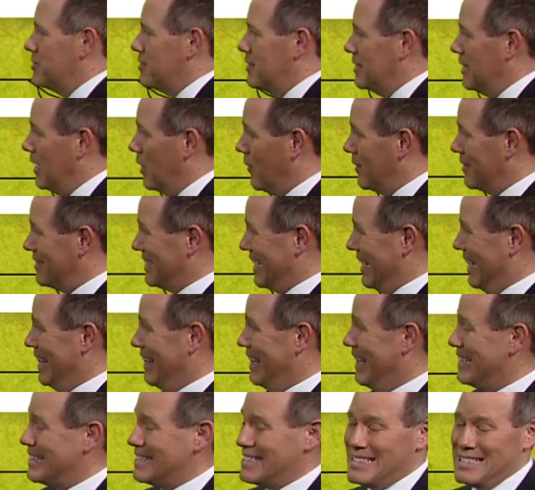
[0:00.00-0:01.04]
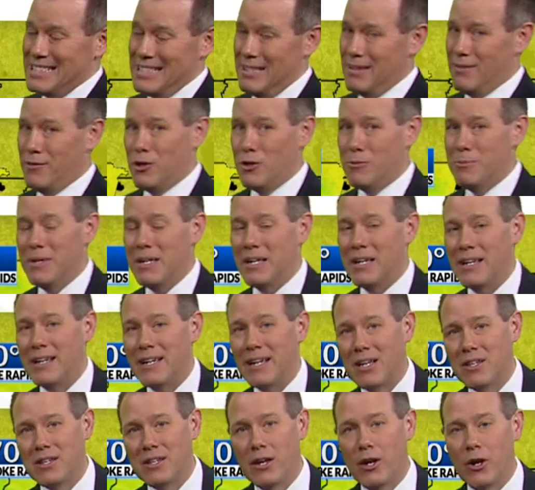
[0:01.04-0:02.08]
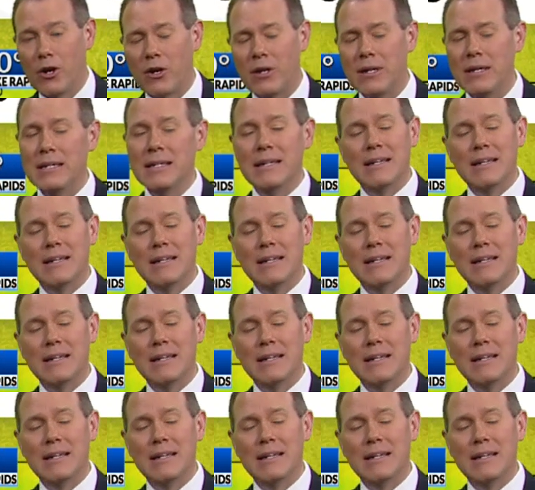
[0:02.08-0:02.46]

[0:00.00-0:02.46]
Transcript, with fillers: and there is lots of humidity out there.